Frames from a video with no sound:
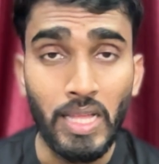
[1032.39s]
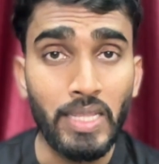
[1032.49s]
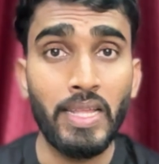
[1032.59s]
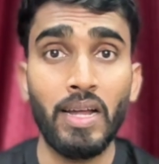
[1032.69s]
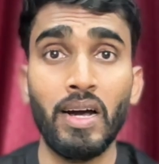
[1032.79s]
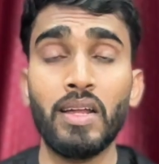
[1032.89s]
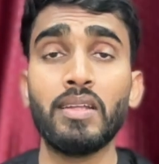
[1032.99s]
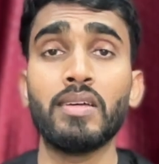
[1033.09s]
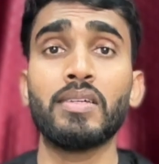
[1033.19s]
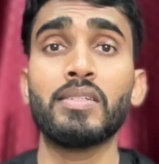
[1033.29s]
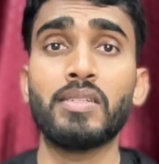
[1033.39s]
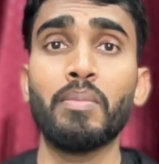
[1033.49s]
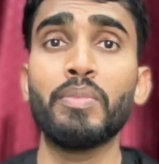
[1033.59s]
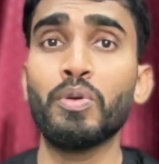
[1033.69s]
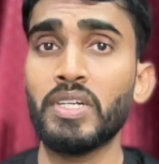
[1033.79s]
There are some
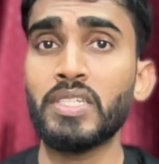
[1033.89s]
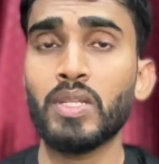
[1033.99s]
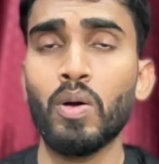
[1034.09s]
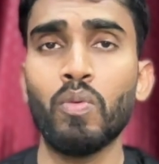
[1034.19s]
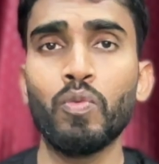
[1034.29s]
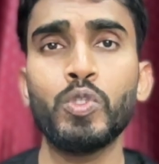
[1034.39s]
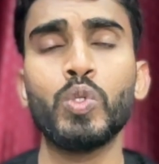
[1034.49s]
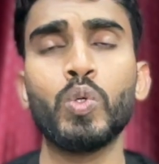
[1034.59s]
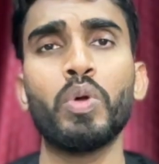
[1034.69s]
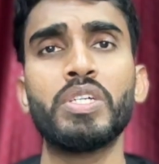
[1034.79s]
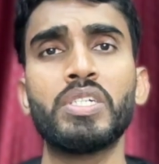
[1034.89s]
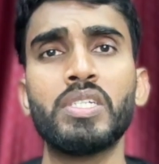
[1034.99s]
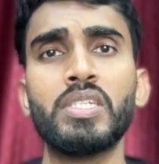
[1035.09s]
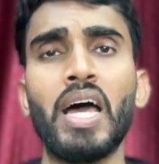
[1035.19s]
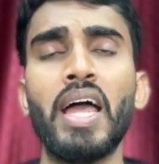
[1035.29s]
units whose
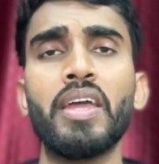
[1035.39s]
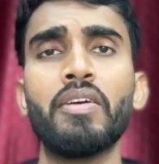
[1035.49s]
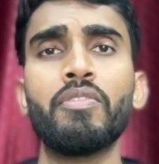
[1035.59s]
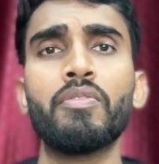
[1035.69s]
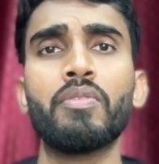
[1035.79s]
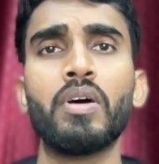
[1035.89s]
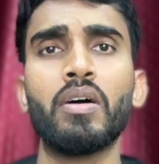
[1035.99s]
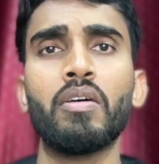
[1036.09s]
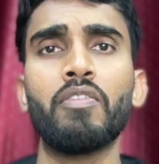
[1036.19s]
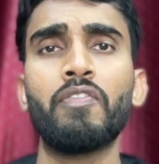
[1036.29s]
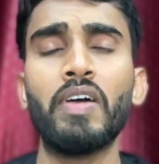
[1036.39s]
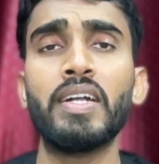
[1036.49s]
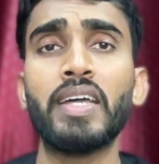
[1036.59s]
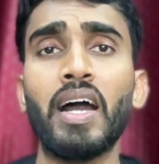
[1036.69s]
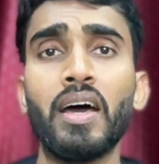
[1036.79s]
questions I have felt
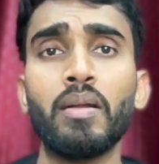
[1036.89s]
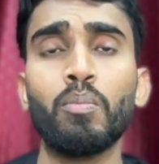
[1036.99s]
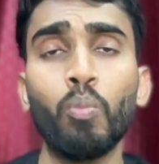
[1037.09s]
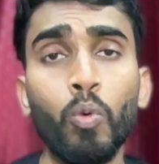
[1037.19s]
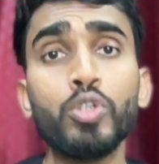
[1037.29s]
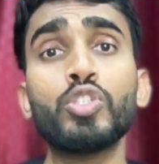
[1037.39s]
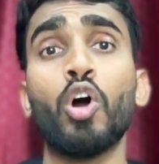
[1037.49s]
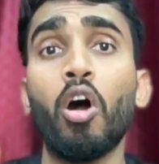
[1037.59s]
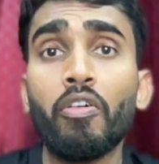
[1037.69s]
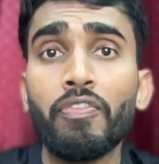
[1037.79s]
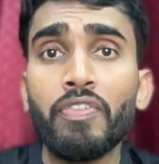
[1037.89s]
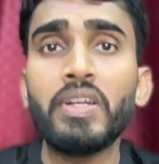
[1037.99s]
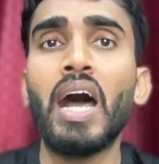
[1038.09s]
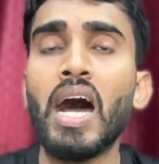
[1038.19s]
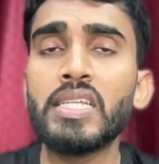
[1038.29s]
are most often
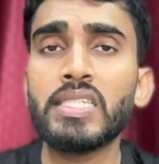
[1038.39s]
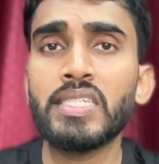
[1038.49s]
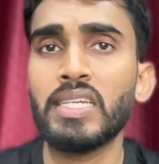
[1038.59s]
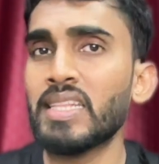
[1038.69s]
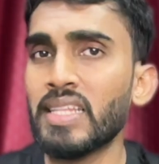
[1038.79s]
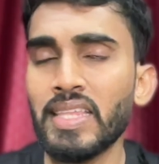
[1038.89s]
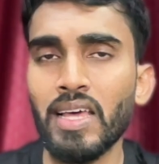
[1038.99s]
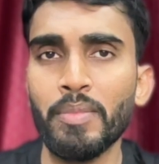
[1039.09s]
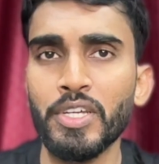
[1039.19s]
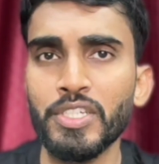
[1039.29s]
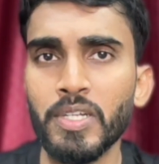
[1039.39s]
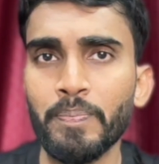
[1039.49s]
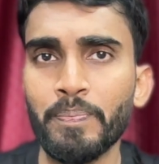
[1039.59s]
asked in the examination.